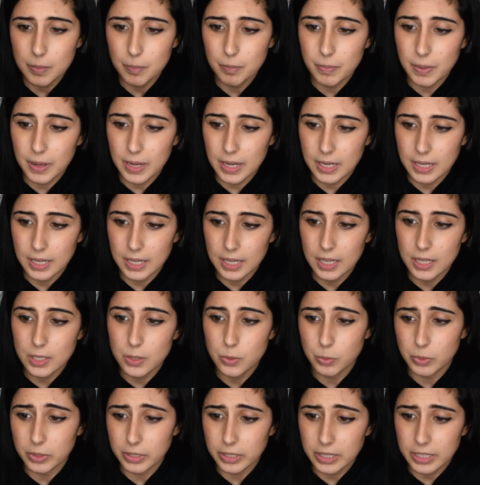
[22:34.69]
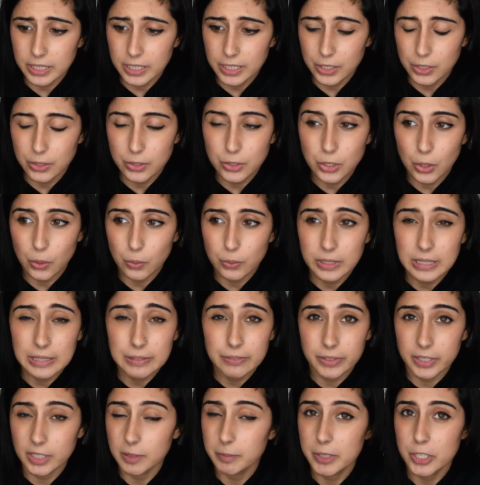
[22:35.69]
But it's worth it. You don't need
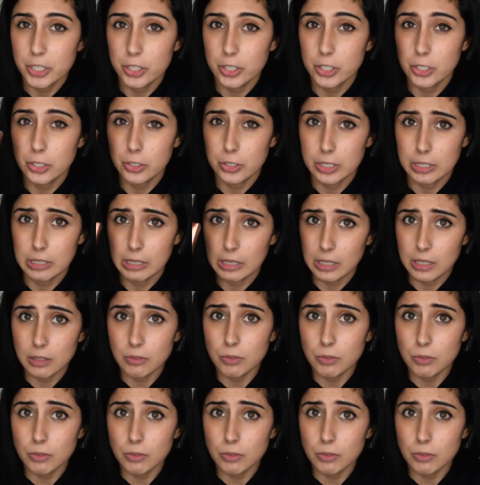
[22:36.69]
very much on your skin.